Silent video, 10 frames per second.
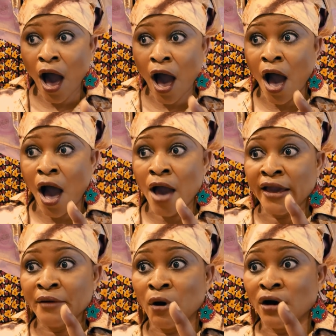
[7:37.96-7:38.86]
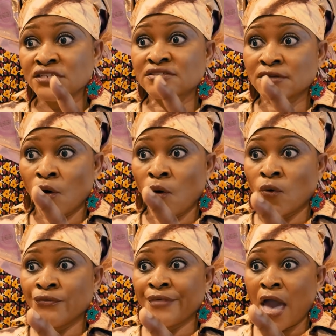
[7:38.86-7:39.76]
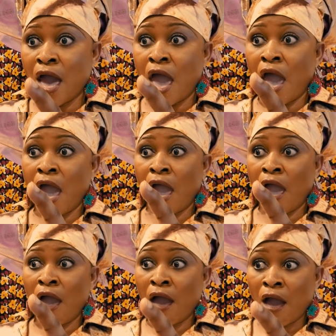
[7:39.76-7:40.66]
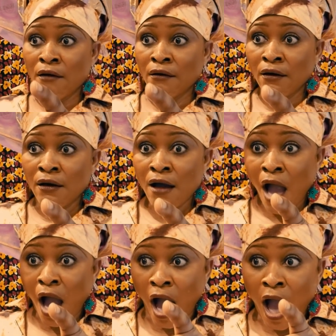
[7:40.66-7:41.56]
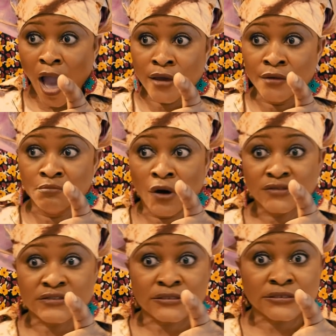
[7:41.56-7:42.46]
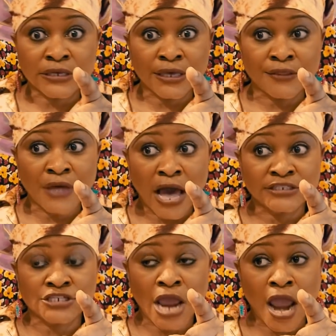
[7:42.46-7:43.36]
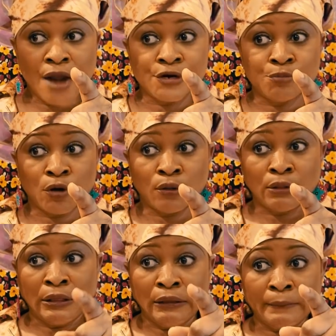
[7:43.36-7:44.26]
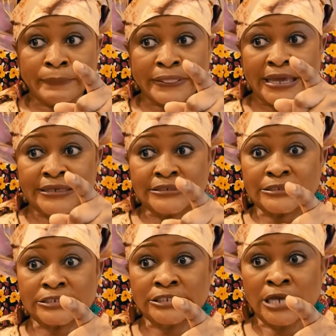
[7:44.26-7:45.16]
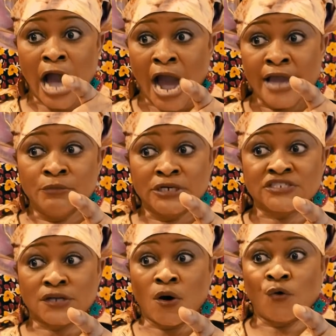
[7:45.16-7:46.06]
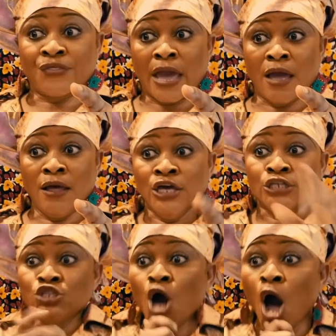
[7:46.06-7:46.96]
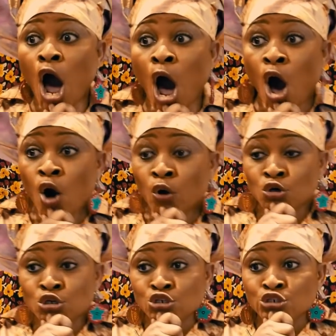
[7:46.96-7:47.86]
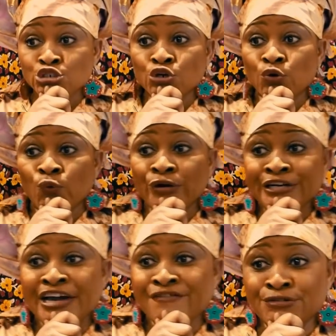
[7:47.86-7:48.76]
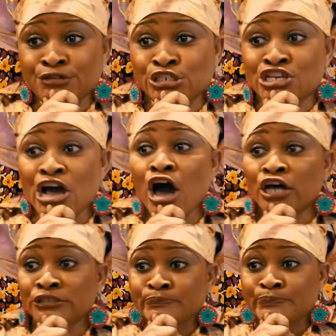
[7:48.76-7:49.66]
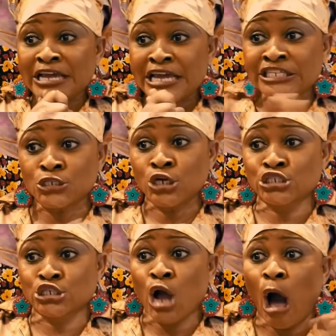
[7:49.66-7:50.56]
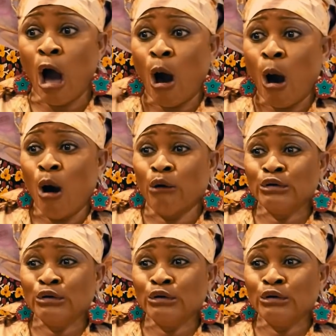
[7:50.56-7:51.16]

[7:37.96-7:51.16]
"I must go there. I must see that terrible place. I must go there." "No, you will never return. Please don't go.